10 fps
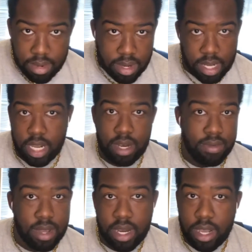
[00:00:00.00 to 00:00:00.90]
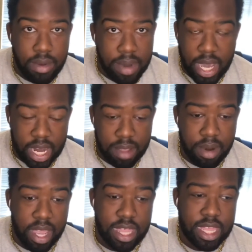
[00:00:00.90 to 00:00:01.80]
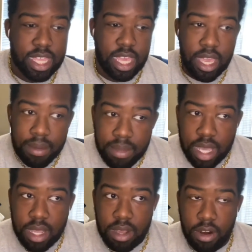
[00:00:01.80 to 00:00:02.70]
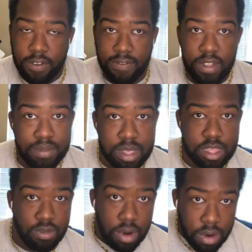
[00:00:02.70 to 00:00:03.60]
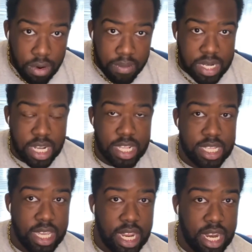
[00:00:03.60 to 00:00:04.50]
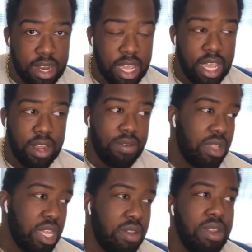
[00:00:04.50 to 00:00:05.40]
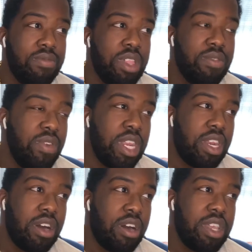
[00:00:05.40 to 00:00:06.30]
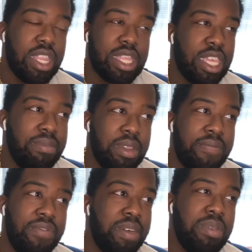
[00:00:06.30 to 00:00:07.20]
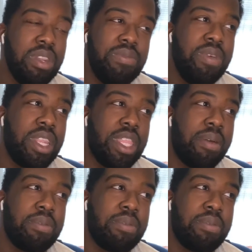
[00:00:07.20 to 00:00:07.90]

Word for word: You didn't read nobody. You probably skimmed or flipped through, but you didn't. Really, you didn't really read it all. You didn't skim, you didn't flip, you didn't do none of that.